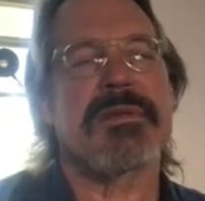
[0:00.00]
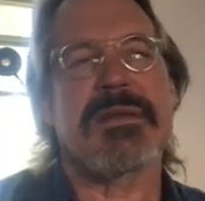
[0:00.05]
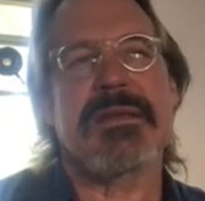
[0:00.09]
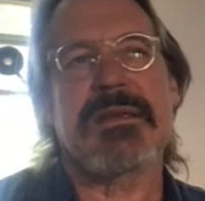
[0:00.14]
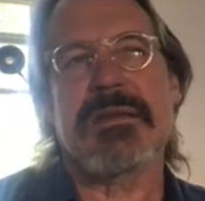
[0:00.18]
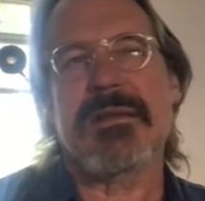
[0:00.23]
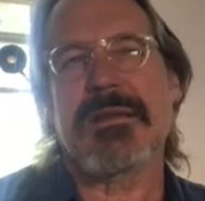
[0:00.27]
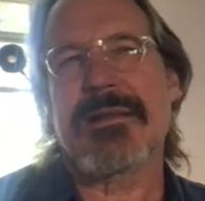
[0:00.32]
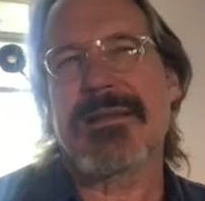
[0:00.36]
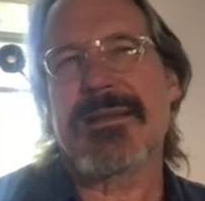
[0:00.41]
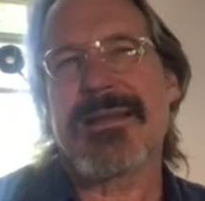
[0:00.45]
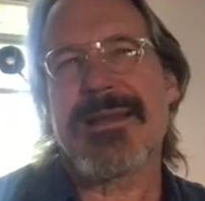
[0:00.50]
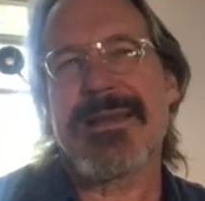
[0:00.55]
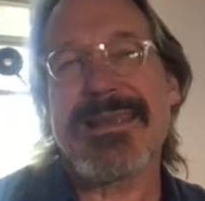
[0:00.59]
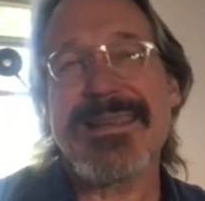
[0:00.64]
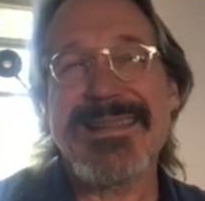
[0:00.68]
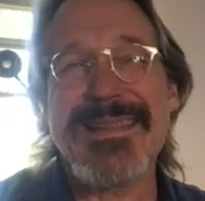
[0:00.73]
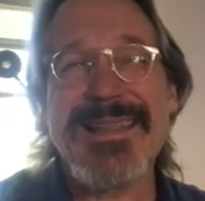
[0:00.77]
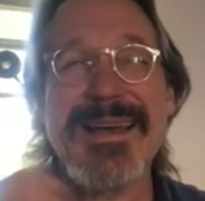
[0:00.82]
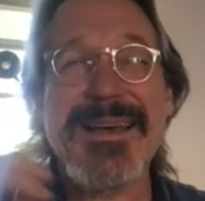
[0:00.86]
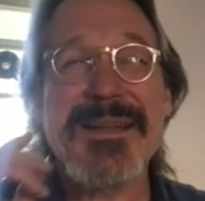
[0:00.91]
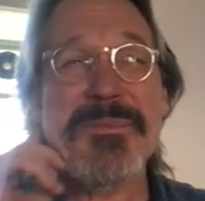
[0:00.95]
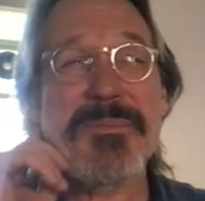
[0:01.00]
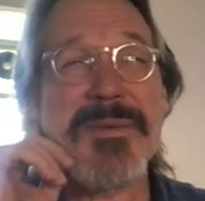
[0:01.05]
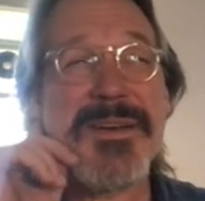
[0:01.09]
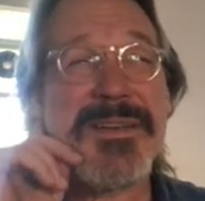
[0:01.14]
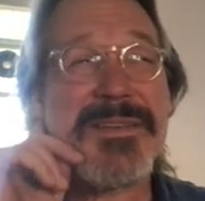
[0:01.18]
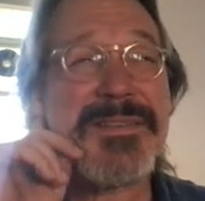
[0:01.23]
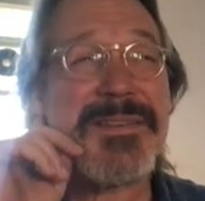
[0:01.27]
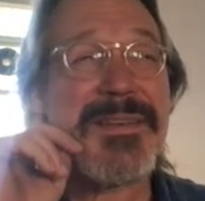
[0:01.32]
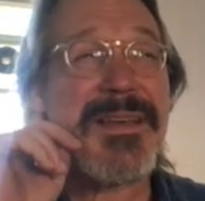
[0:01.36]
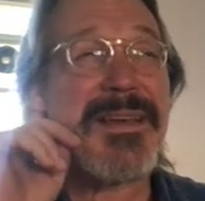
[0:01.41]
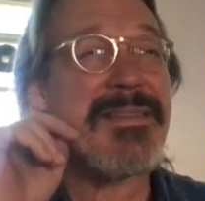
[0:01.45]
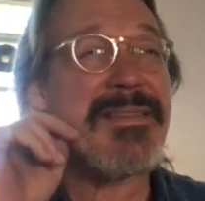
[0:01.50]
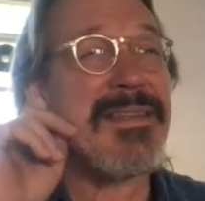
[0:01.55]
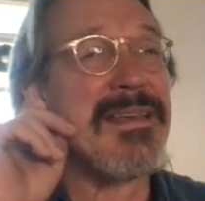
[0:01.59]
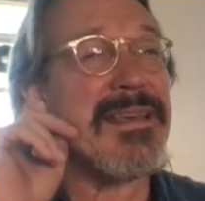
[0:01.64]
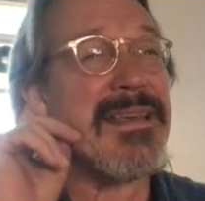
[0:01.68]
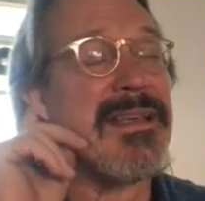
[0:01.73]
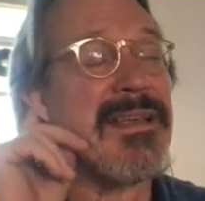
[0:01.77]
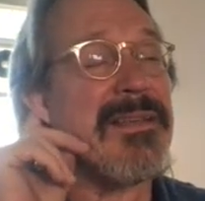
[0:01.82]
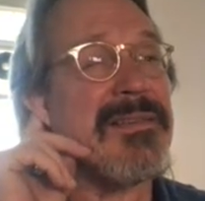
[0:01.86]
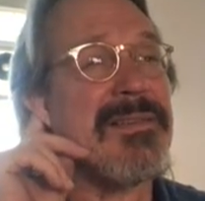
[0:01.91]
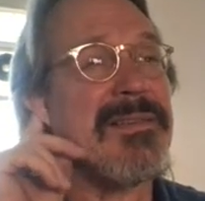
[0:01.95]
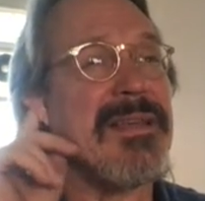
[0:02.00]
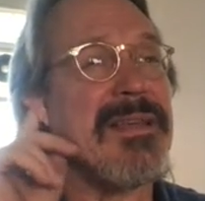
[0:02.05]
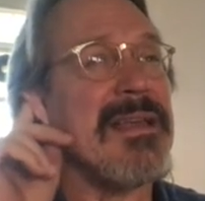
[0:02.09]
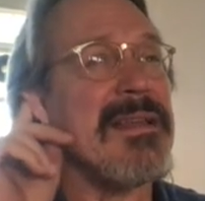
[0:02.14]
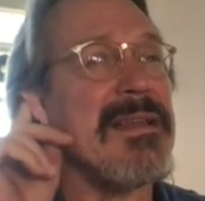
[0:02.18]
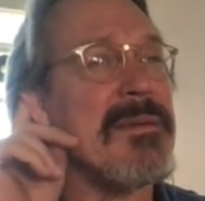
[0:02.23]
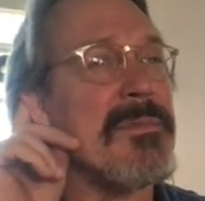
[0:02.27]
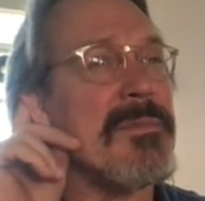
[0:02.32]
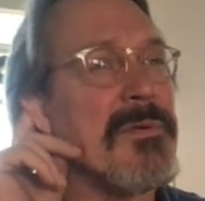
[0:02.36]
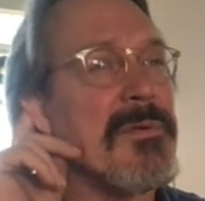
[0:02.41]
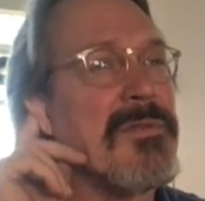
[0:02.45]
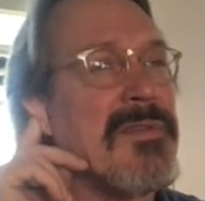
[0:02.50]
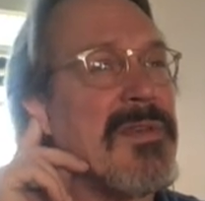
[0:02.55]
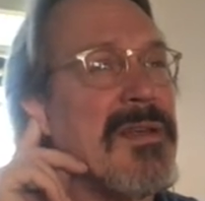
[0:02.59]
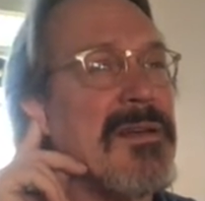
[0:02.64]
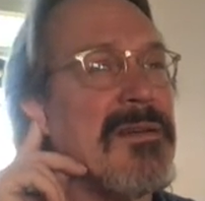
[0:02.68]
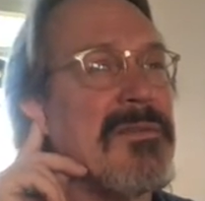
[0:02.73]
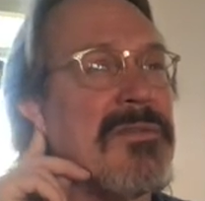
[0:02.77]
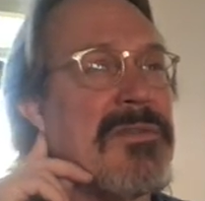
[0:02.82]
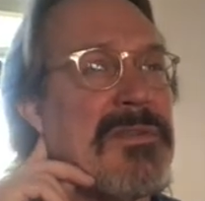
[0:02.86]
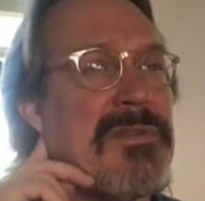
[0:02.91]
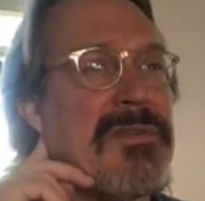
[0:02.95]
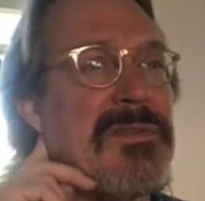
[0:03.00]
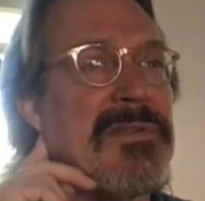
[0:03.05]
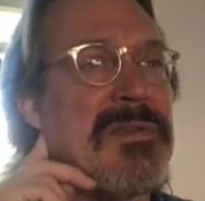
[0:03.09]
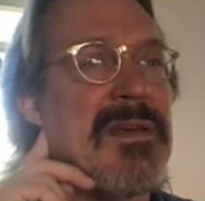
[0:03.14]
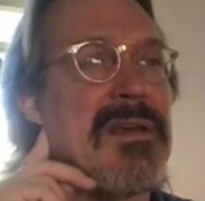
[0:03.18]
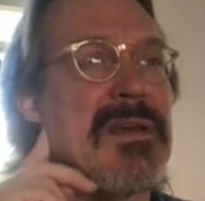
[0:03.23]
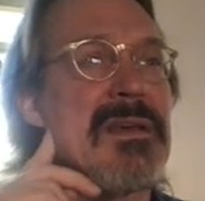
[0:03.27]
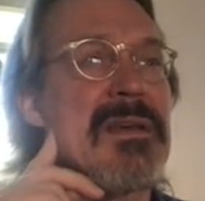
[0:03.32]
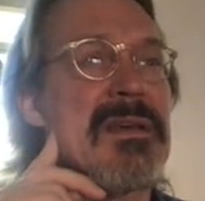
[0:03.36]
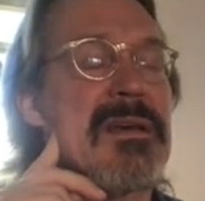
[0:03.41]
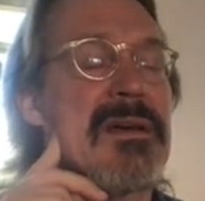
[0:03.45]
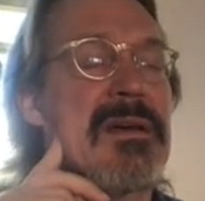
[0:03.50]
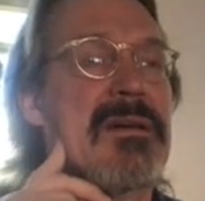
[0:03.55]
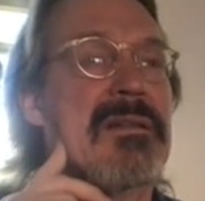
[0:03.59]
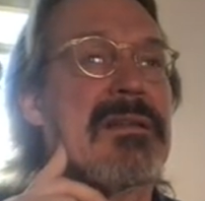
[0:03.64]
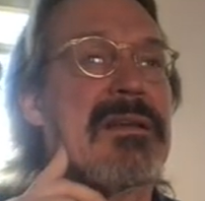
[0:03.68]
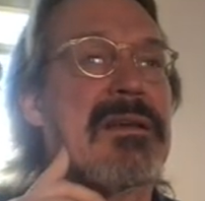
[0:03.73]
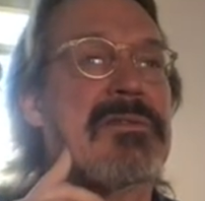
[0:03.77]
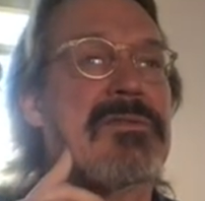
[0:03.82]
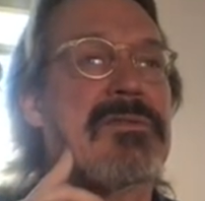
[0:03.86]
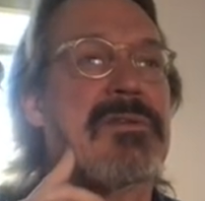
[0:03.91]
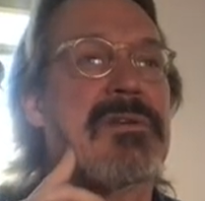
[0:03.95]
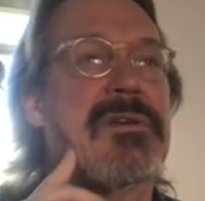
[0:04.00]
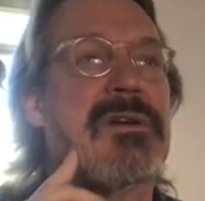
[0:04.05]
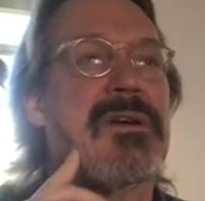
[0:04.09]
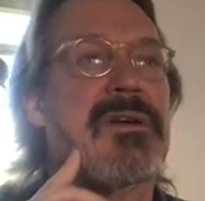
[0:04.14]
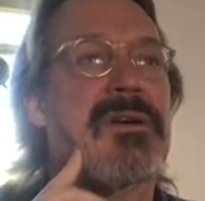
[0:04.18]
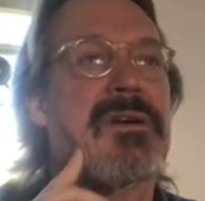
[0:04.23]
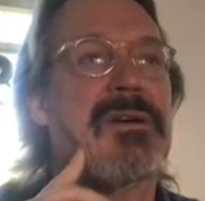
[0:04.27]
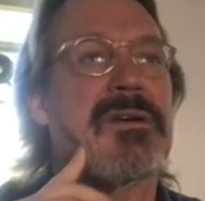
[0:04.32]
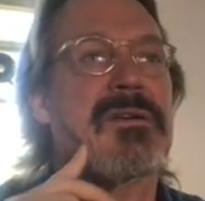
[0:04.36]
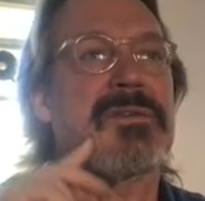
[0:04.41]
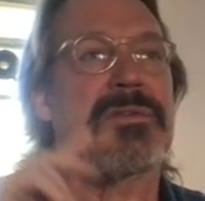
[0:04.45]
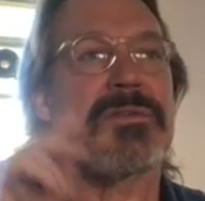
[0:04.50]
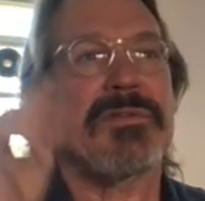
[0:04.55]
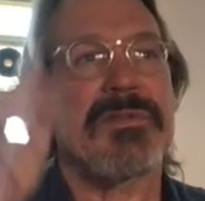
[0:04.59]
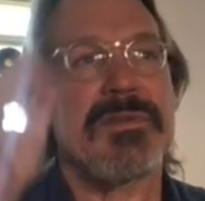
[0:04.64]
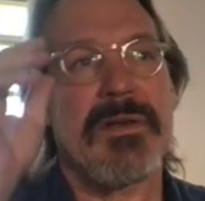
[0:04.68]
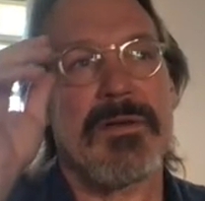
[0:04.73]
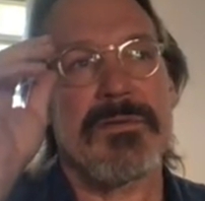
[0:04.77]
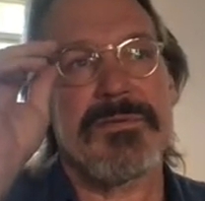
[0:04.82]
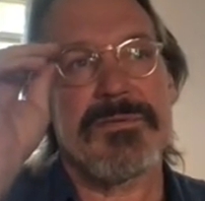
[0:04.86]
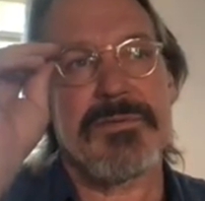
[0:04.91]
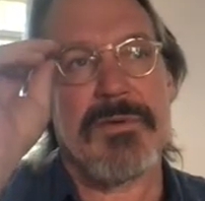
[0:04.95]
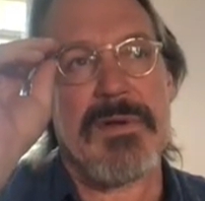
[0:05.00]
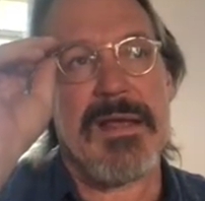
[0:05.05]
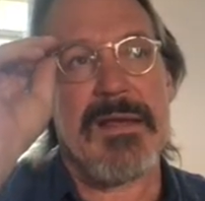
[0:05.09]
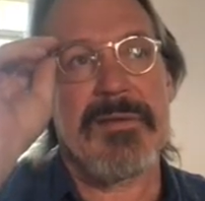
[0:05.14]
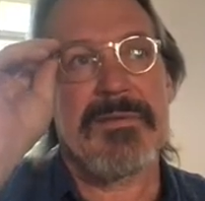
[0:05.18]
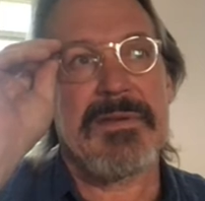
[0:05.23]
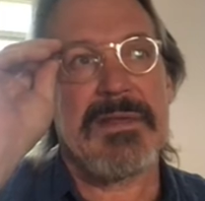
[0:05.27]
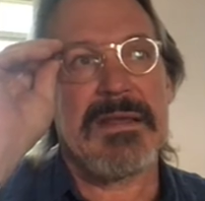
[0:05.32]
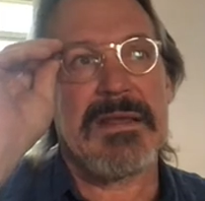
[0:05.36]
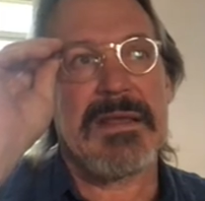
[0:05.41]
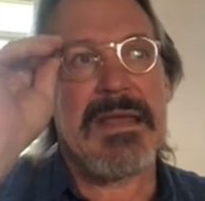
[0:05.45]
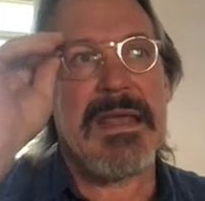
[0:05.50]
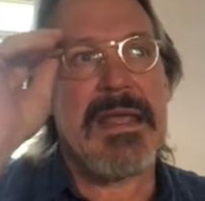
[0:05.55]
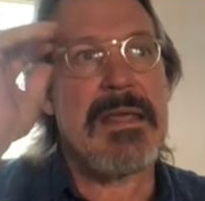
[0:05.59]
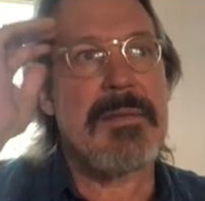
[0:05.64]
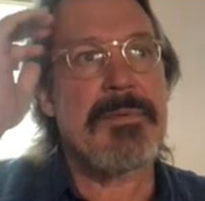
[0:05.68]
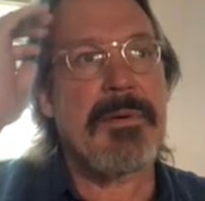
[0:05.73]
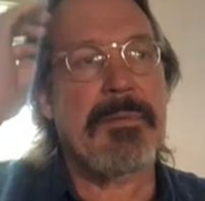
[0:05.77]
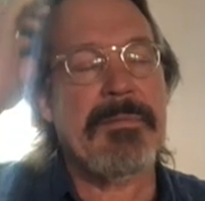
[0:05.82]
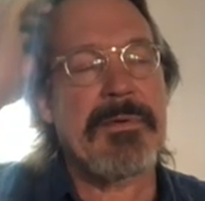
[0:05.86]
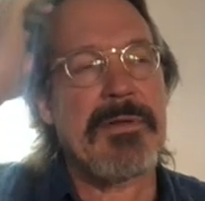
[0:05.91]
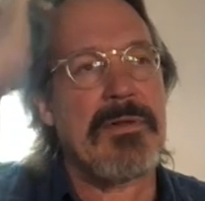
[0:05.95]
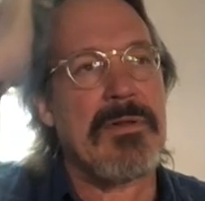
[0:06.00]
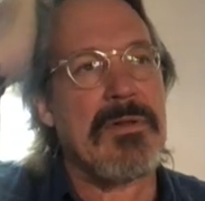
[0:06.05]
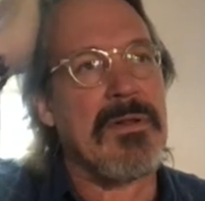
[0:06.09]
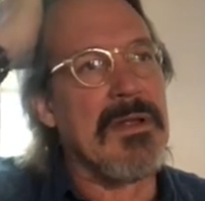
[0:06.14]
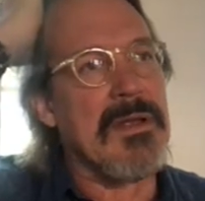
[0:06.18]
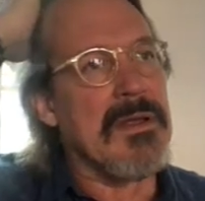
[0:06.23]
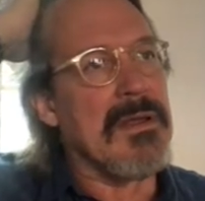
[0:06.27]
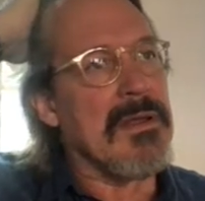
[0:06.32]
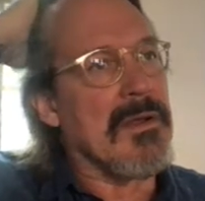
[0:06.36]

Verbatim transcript: Elon, Elon Musk, I think, has 80% of his electric cars self-driving capable.